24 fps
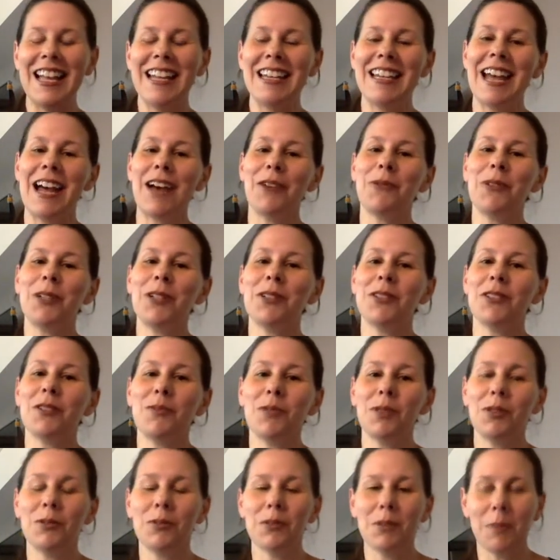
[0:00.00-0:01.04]
Now, what are some
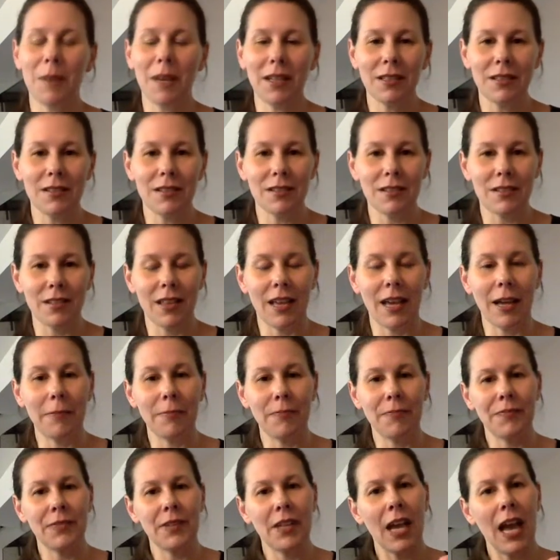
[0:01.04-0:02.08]
of the responses to that?
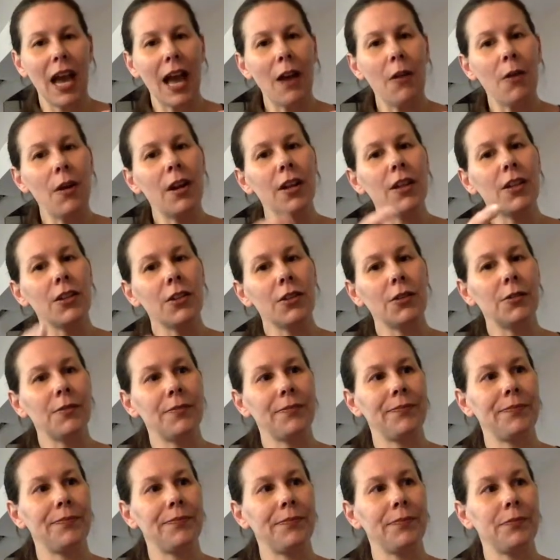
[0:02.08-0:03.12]
How are you?
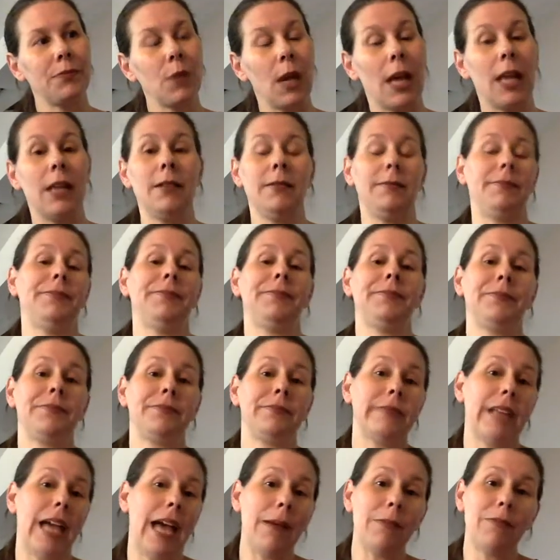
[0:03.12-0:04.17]
Well,
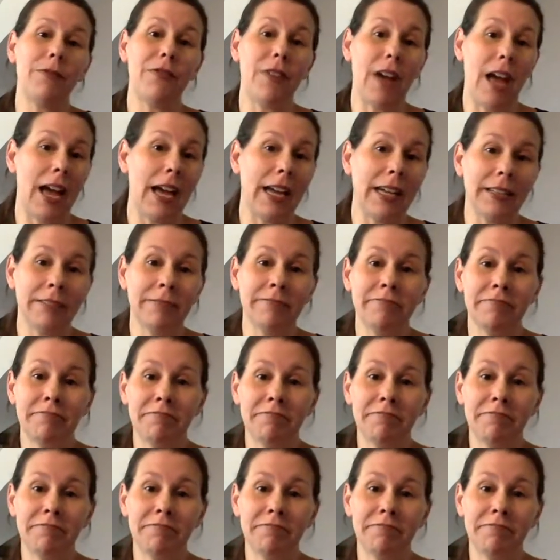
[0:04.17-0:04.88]
I'm fine.